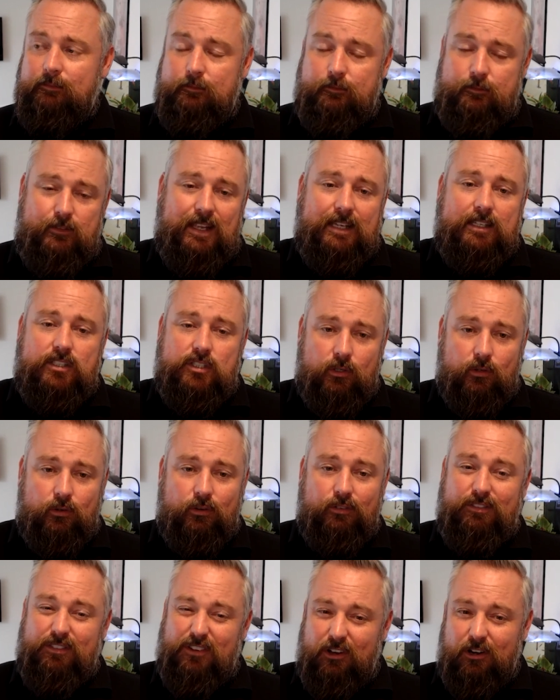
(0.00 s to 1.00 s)
fits your
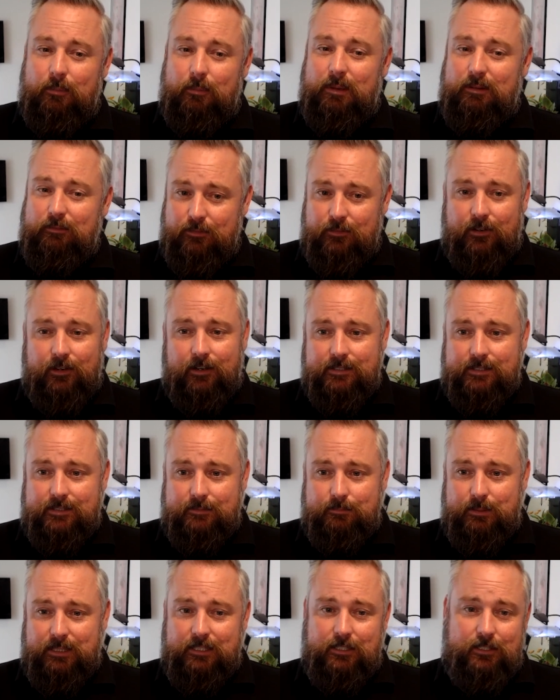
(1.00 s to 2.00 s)
environment
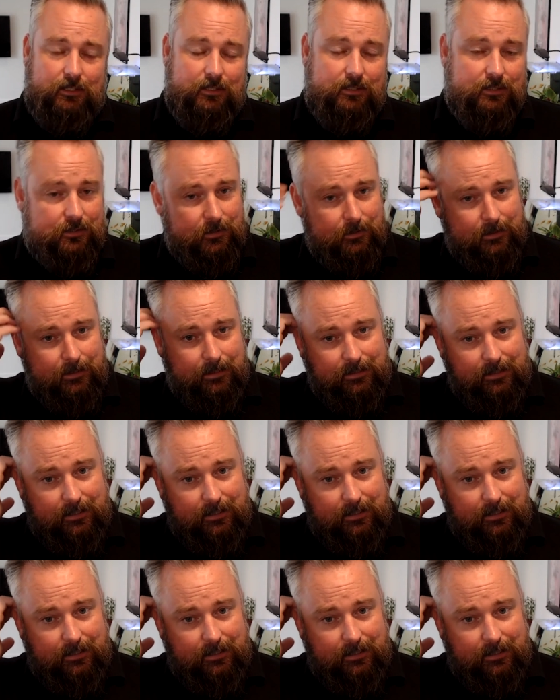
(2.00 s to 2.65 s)
first, because